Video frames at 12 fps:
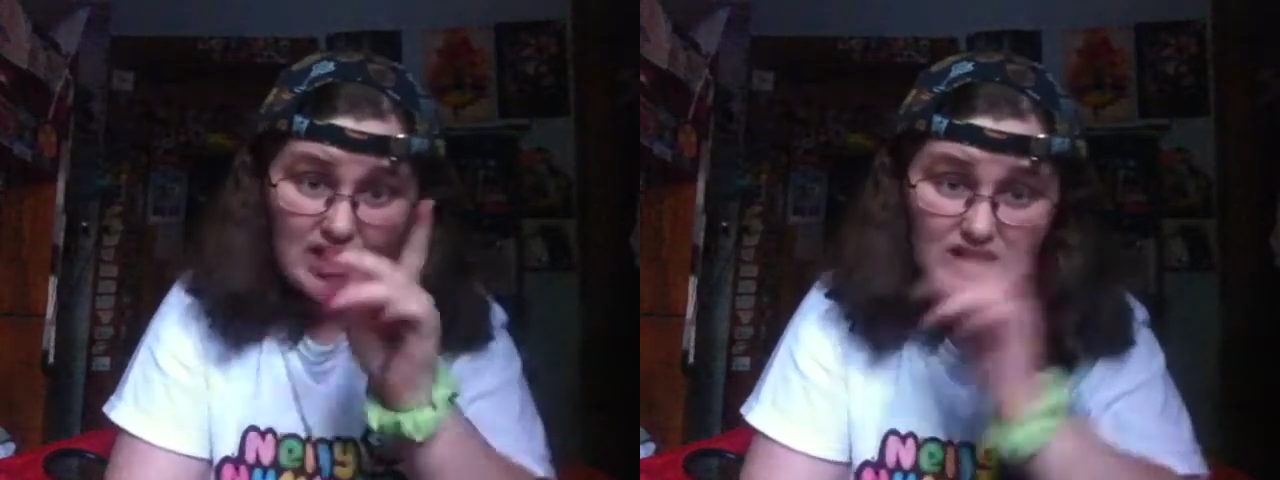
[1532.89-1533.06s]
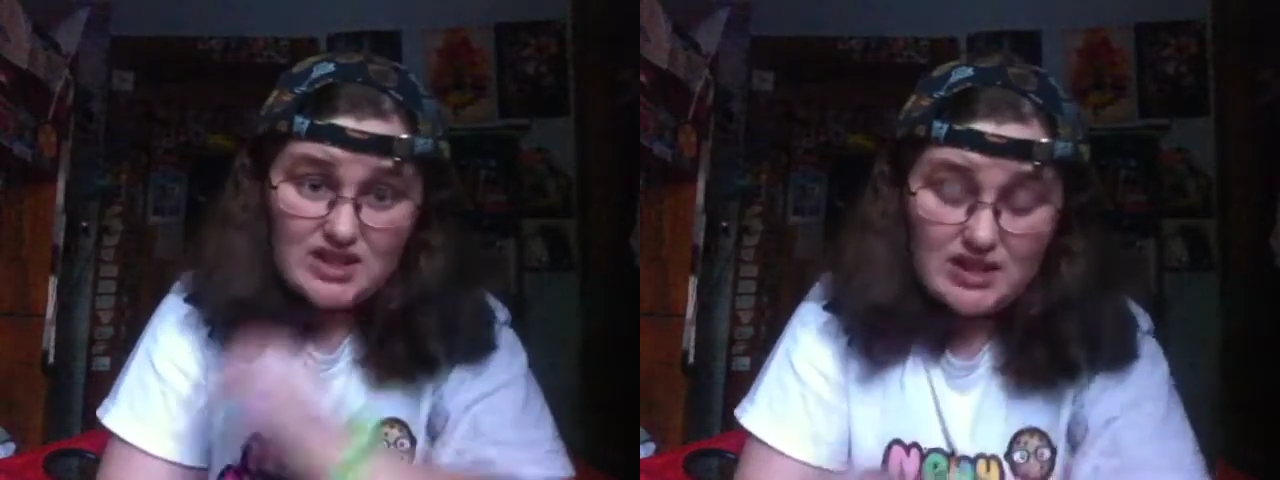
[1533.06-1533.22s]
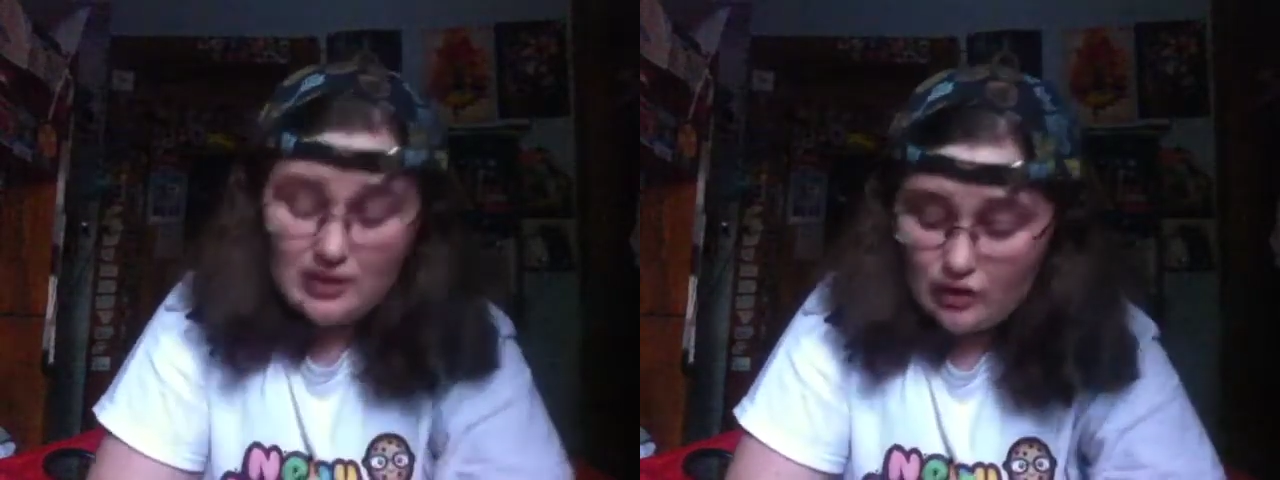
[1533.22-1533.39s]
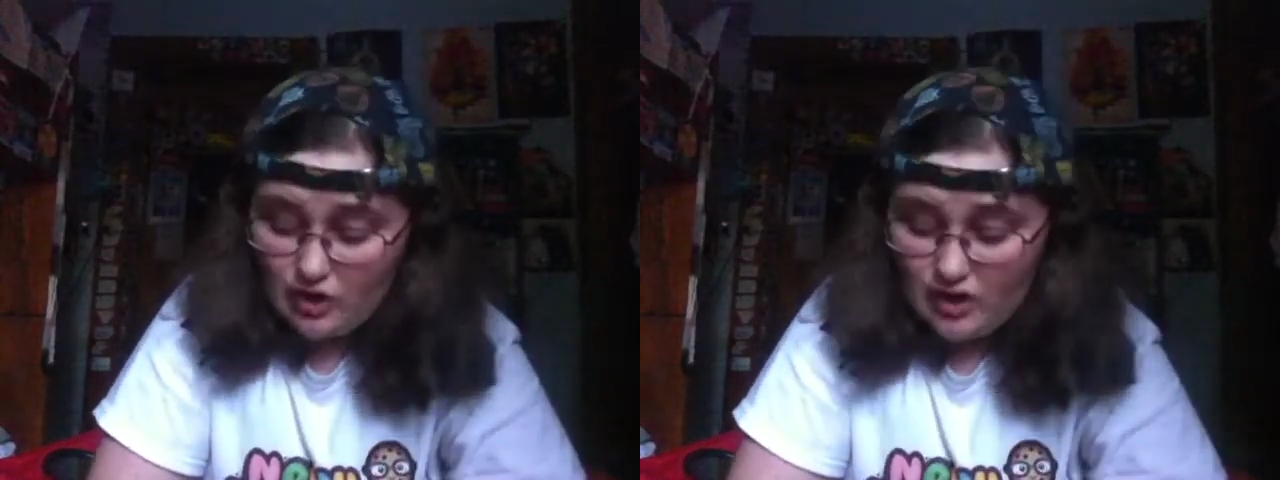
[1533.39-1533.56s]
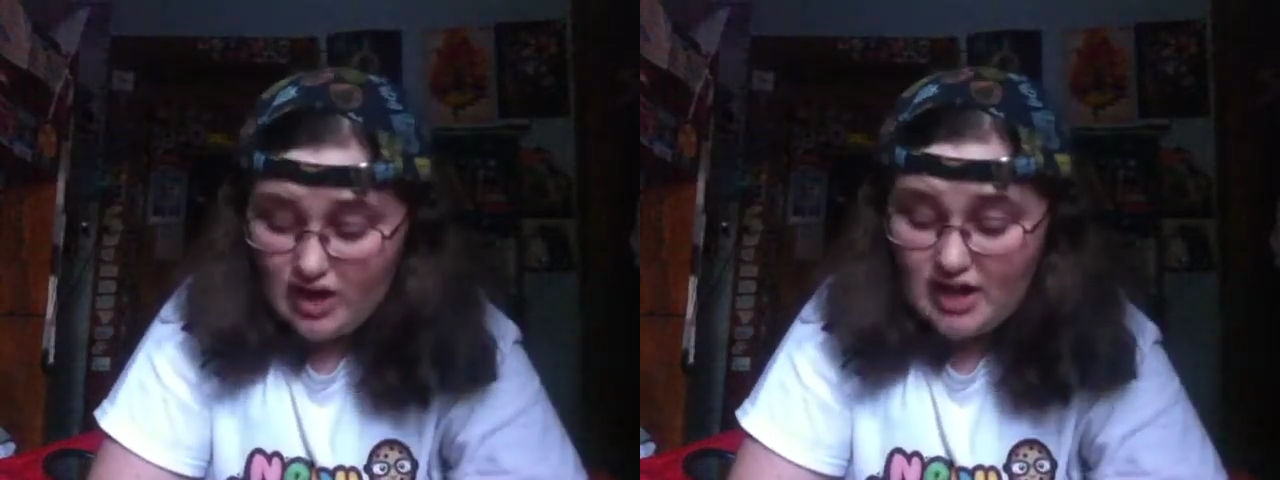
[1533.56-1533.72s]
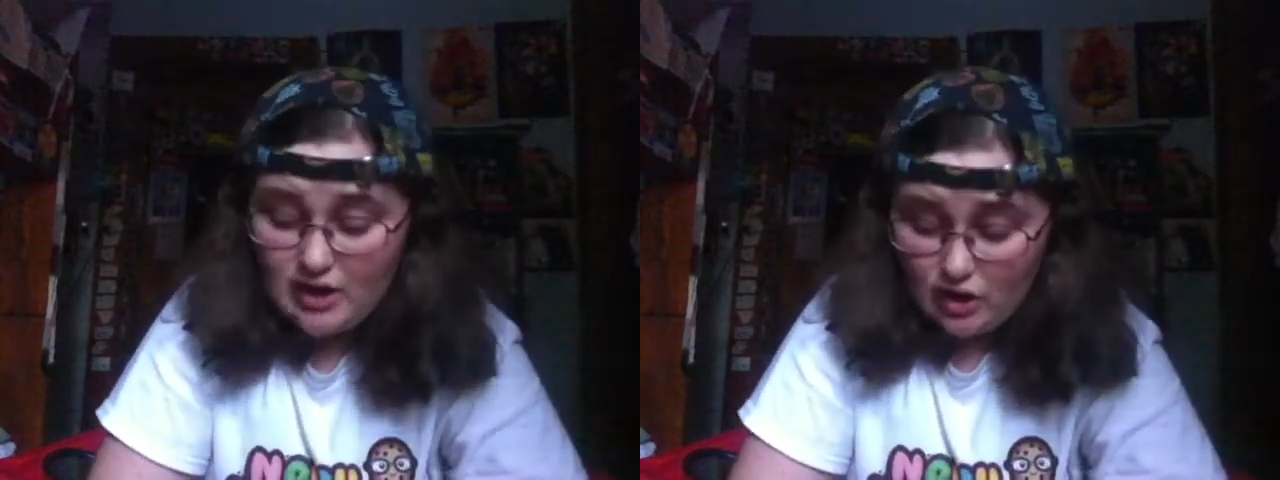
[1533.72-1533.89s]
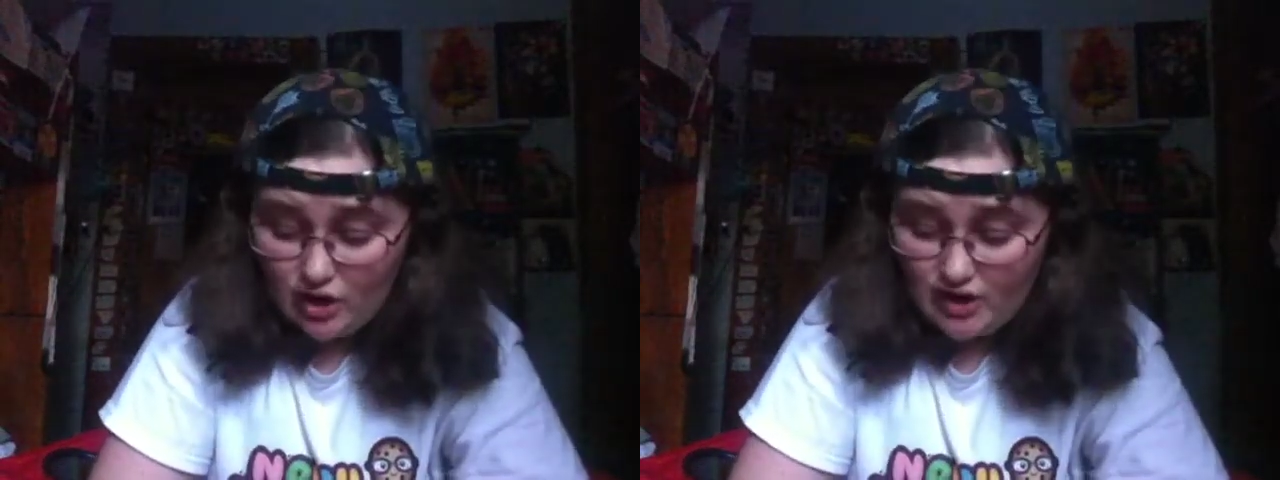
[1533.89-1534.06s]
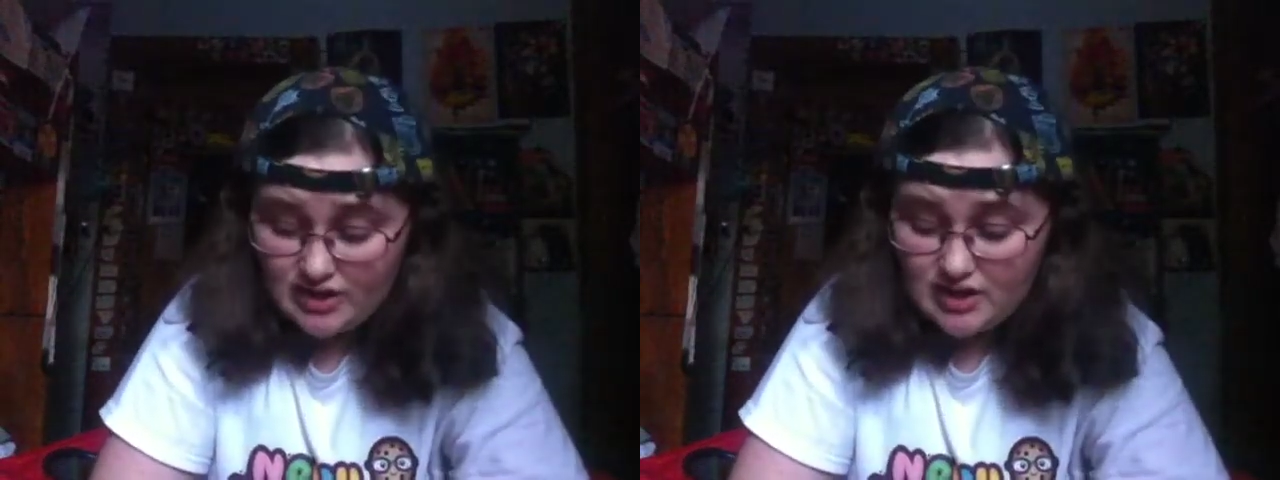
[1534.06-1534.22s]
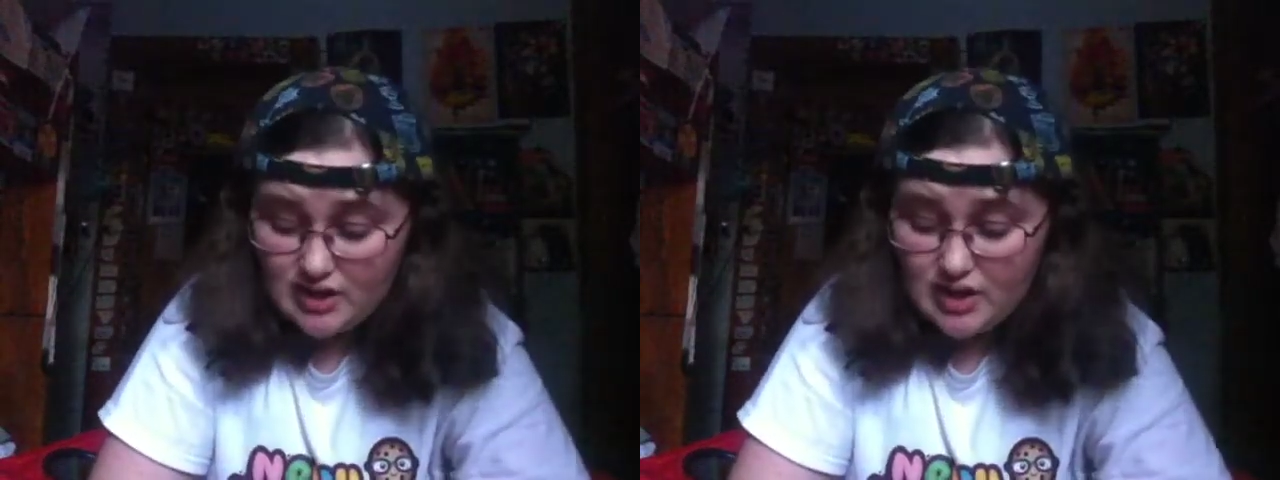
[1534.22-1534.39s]
didn't hurt. It
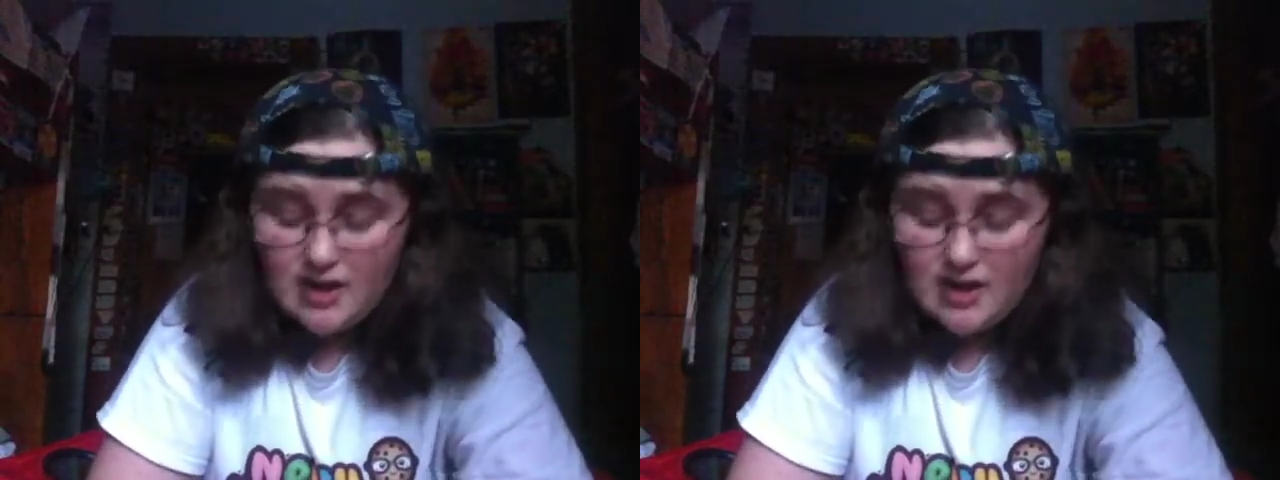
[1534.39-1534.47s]
hurt.